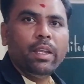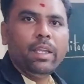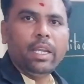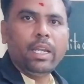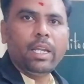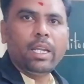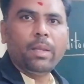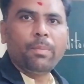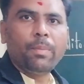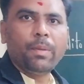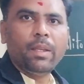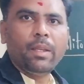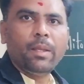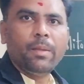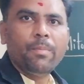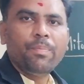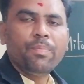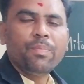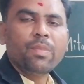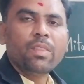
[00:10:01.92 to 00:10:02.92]

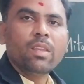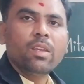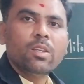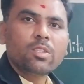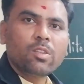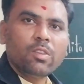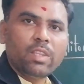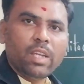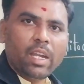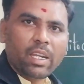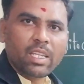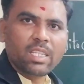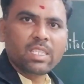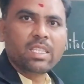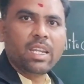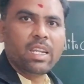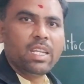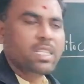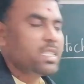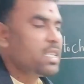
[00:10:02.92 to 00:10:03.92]
ATP. So that is
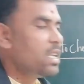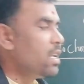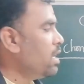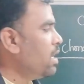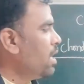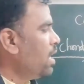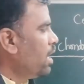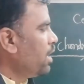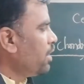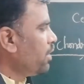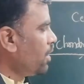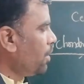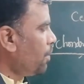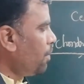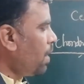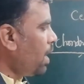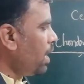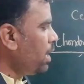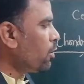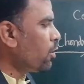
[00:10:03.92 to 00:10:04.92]
the reason the
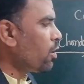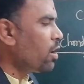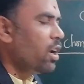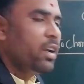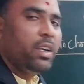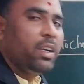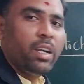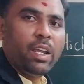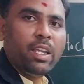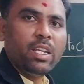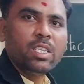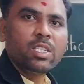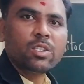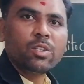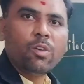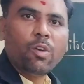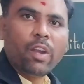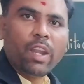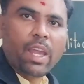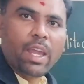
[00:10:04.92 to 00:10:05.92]
mitochondria is
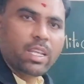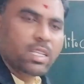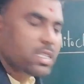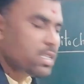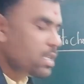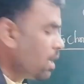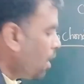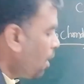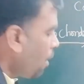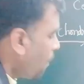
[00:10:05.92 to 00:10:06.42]
known as